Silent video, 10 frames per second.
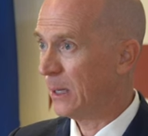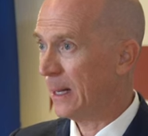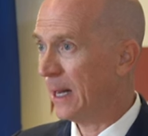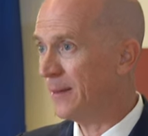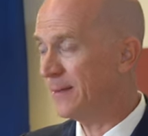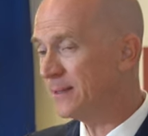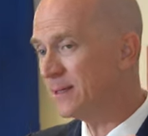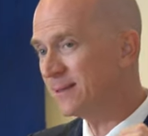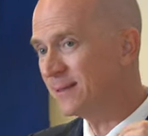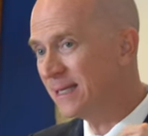I mean, this
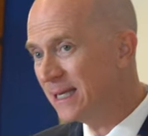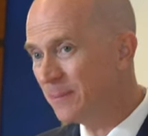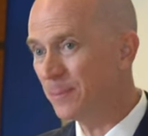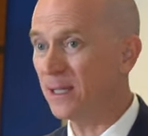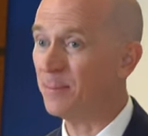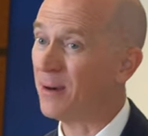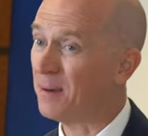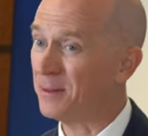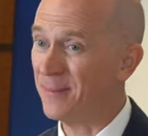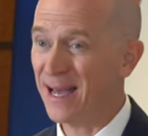is deeply
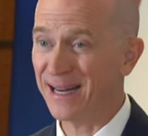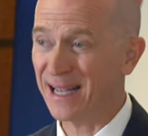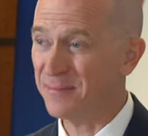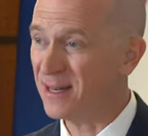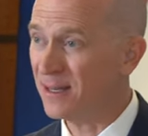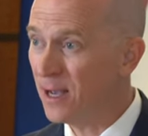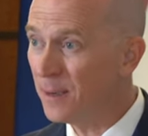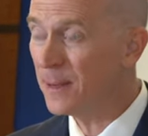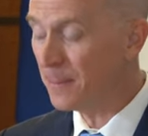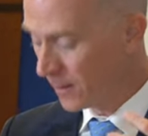problematic. I mean,
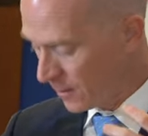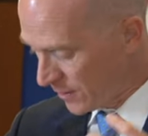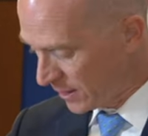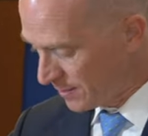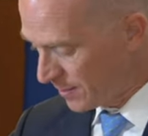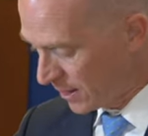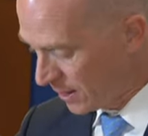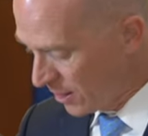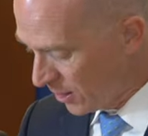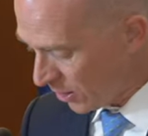young people are really
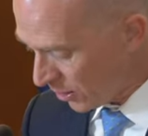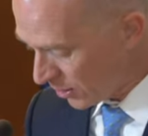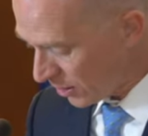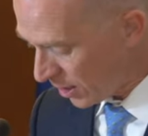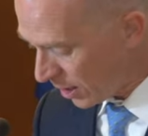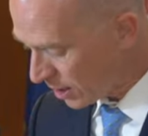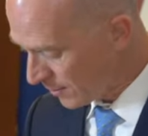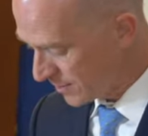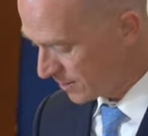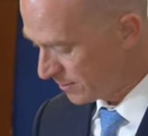being
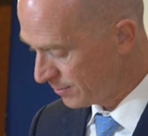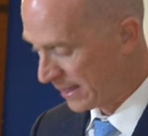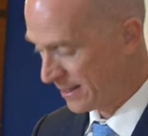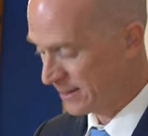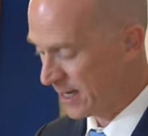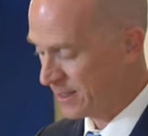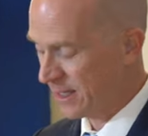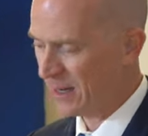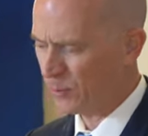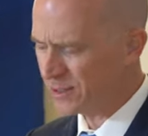harmed by this
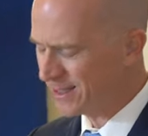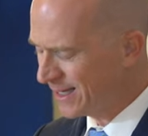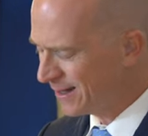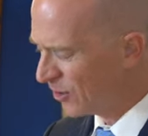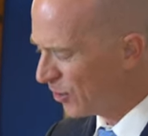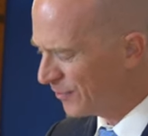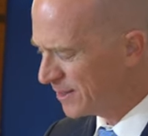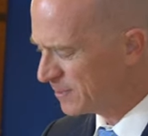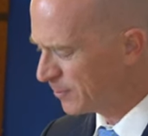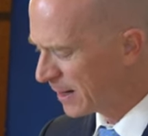idea. And we're seeing all
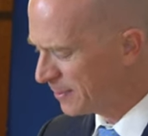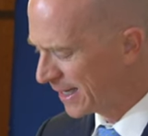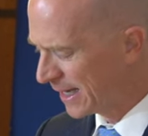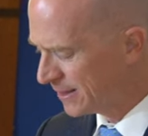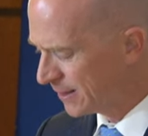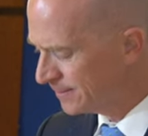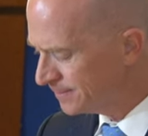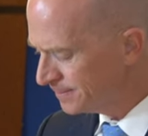this propaganda